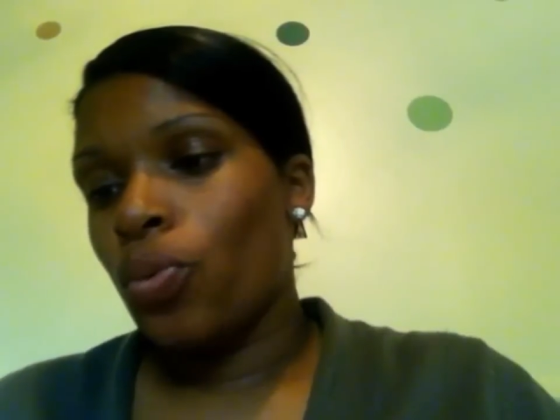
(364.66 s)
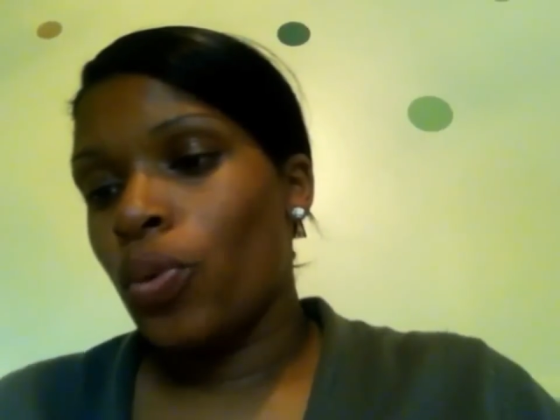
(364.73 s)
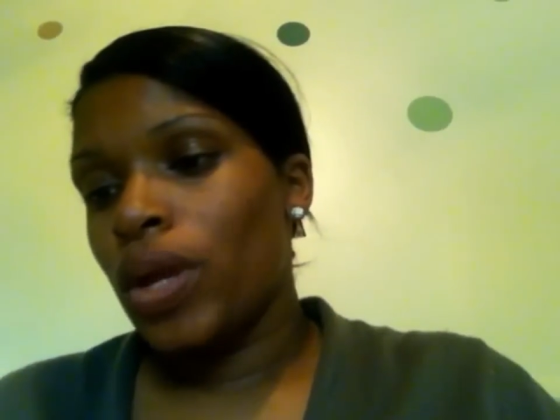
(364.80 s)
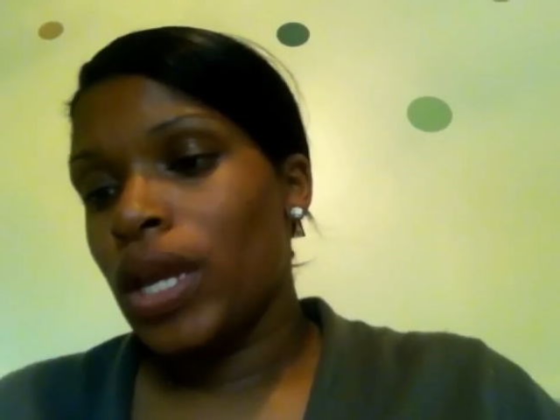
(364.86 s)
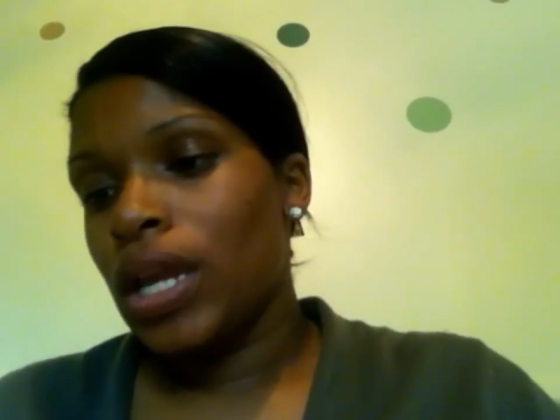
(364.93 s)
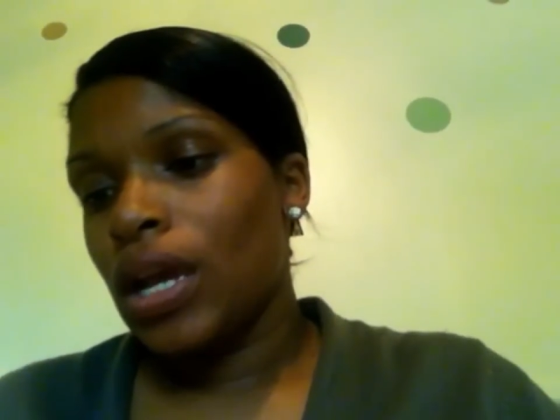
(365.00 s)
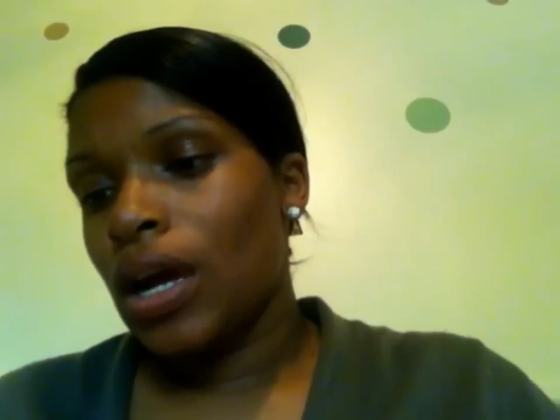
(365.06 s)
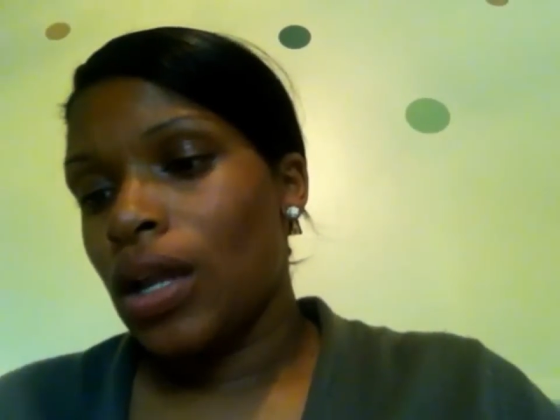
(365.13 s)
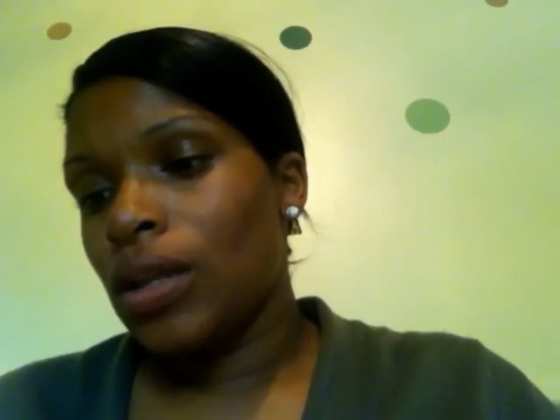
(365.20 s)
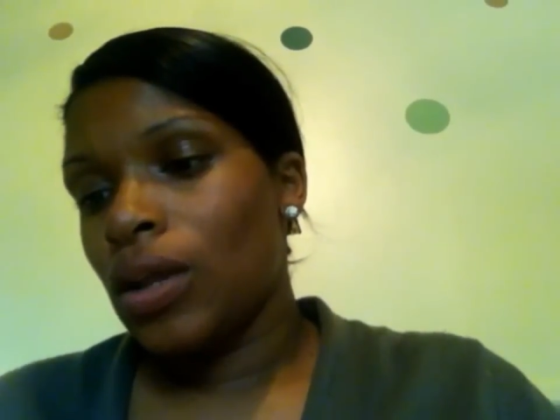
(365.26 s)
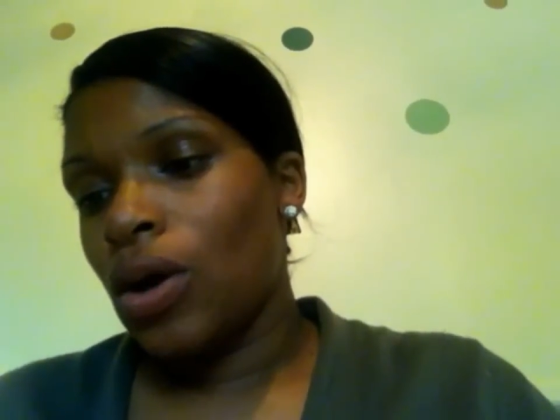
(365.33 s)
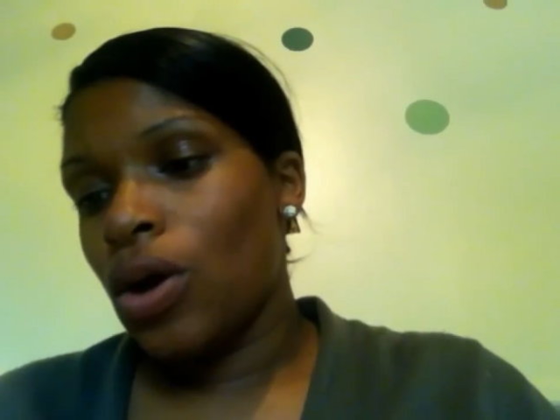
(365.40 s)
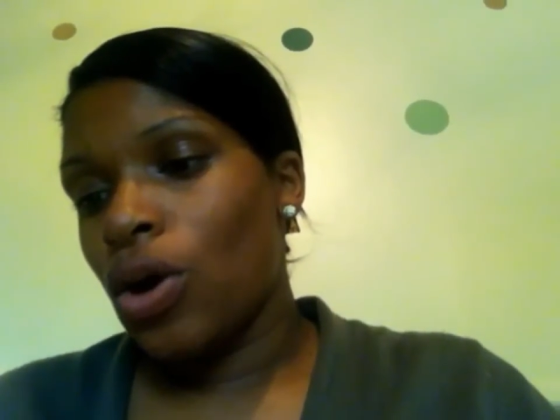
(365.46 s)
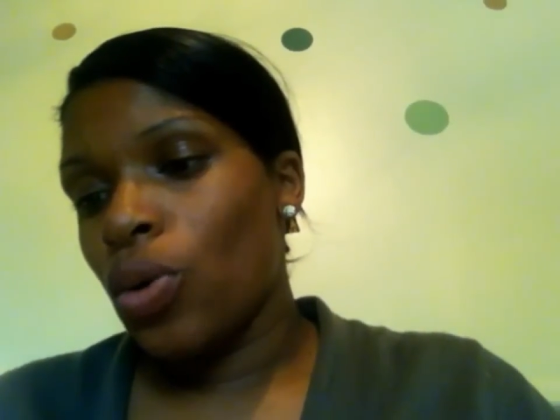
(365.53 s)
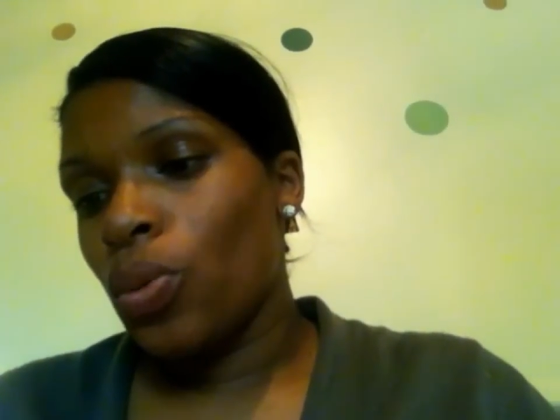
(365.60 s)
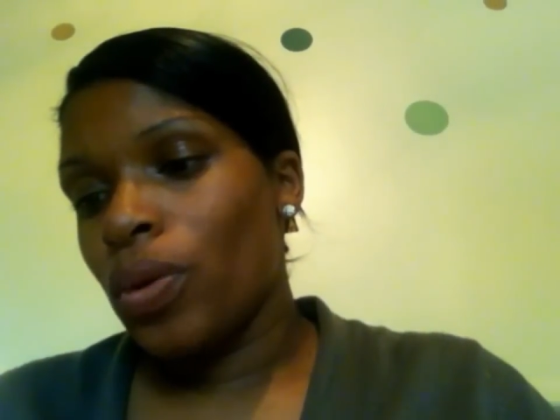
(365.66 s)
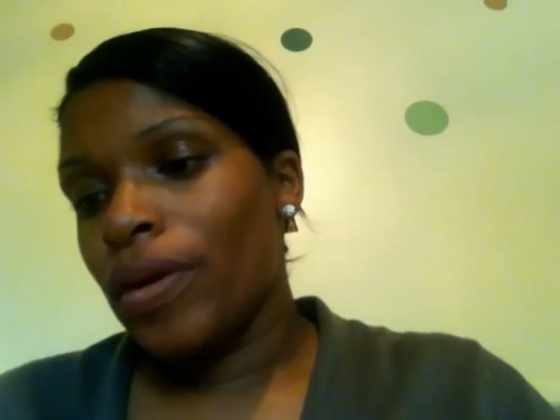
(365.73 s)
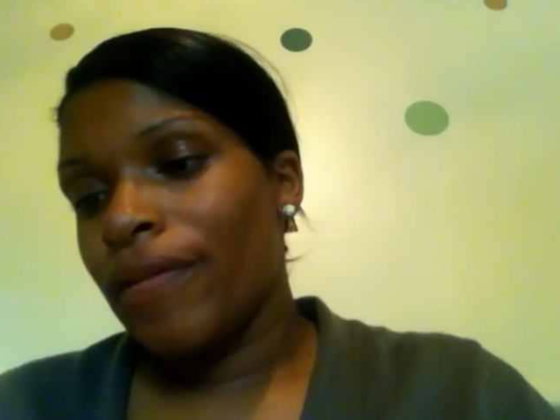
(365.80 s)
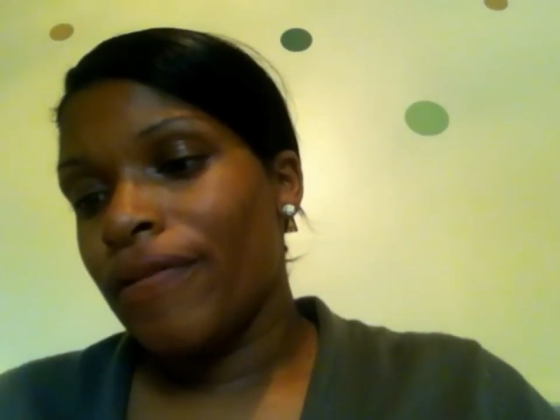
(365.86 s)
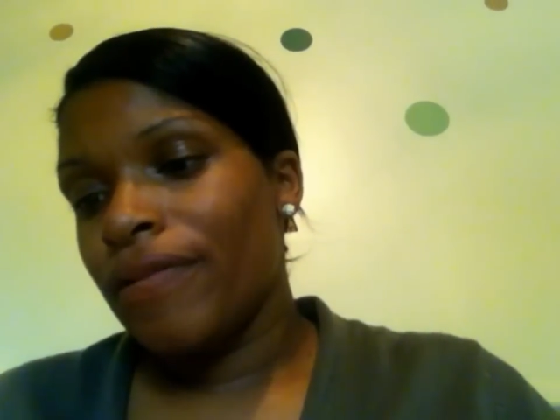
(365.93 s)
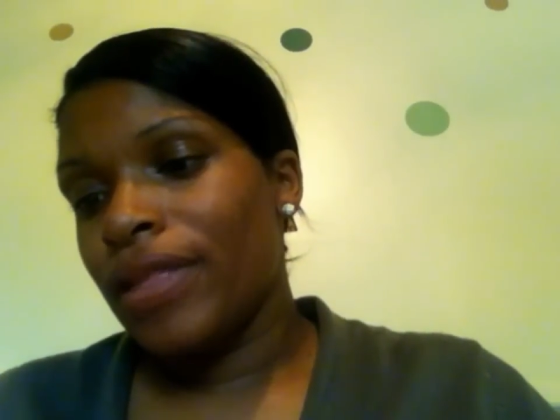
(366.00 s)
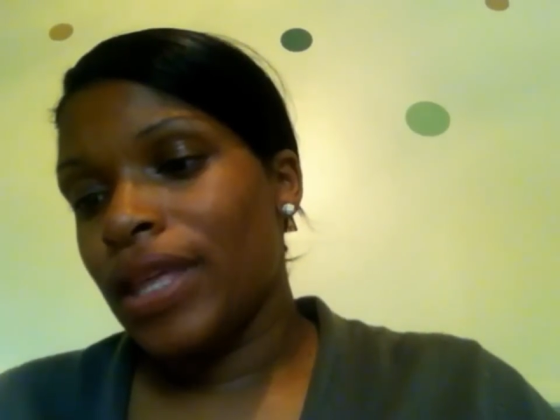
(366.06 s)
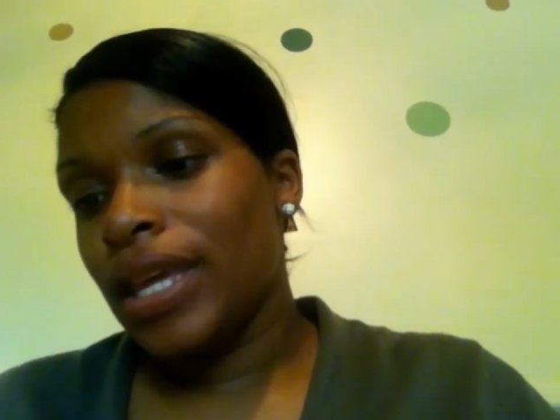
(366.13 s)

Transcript: a week, along with